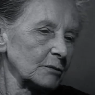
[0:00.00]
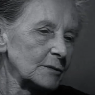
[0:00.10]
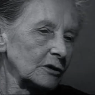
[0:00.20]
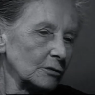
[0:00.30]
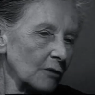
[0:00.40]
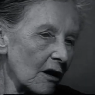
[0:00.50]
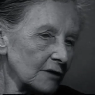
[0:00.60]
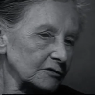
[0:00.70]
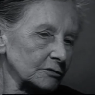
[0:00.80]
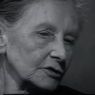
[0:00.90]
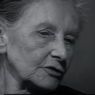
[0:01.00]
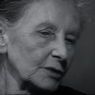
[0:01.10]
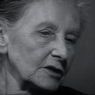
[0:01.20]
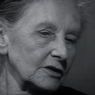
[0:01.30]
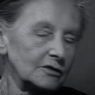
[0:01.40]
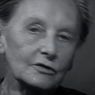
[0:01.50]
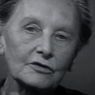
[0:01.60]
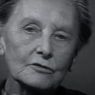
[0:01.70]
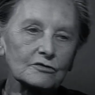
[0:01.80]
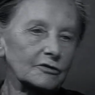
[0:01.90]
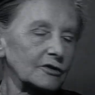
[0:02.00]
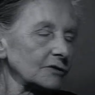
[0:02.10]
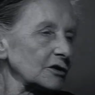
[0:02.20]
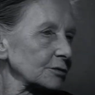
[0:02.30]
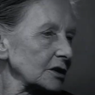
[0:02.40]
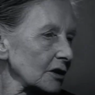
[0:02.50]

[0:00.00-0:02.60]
women who afterwards went into social service,